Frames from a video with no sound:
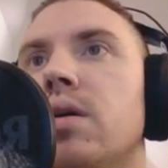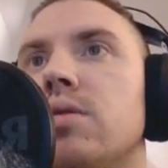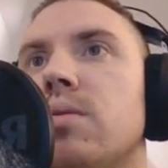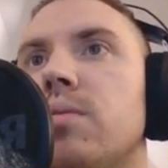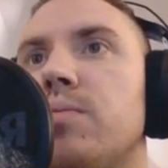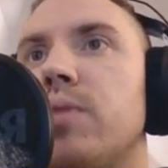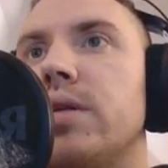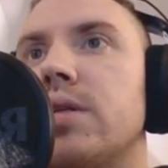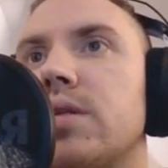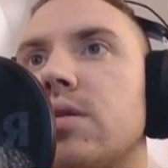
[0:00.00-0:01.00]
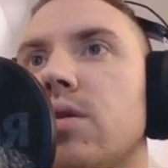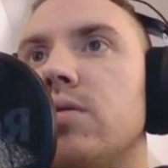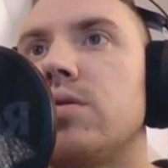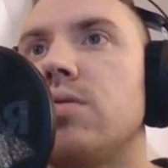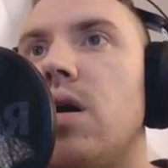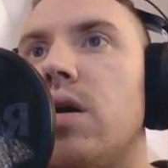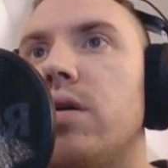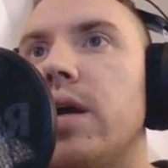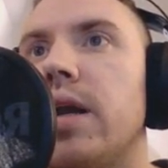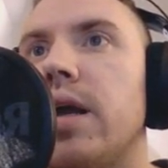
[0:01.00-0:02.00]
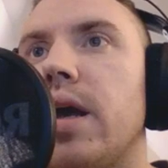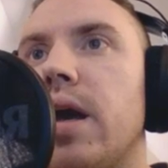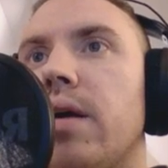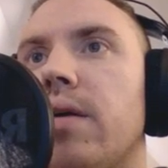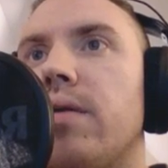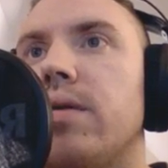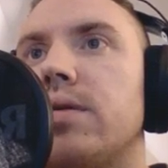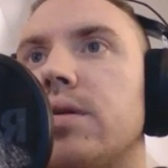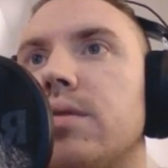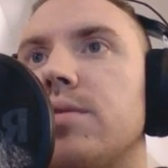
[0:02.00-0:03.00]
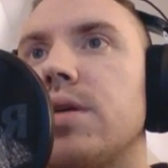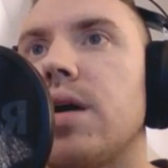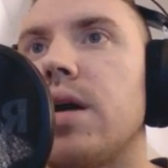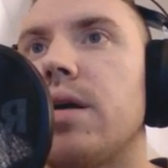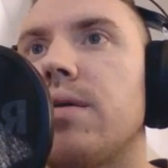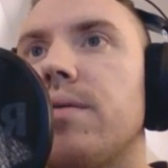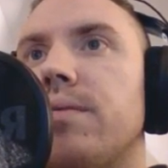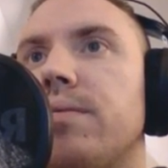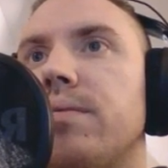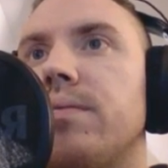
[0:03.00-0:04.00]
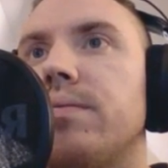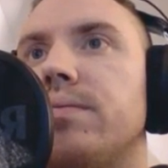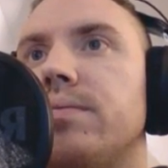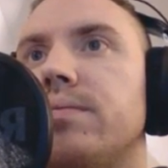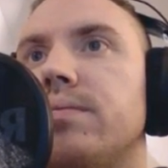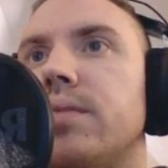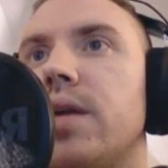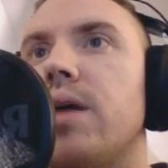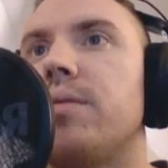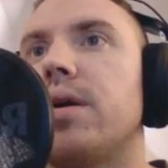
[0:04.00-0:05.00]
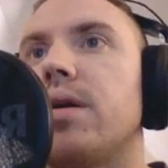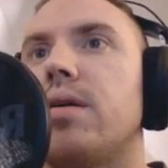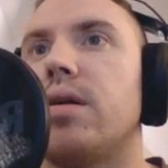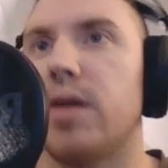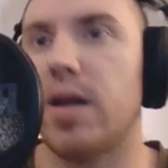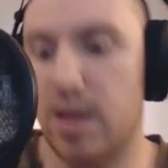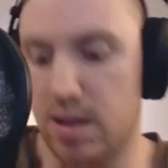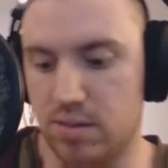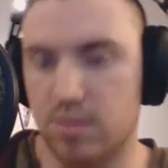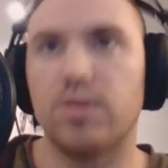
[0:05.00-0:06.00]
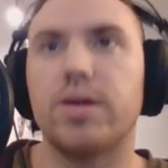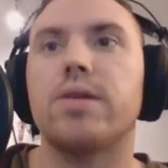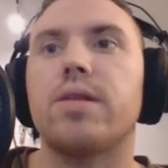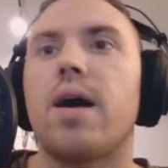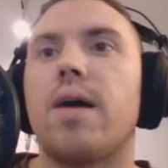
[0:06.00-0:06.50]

I'm gonna bring this close to 188, which I almost had it. There we go, 188, so we'll hear that.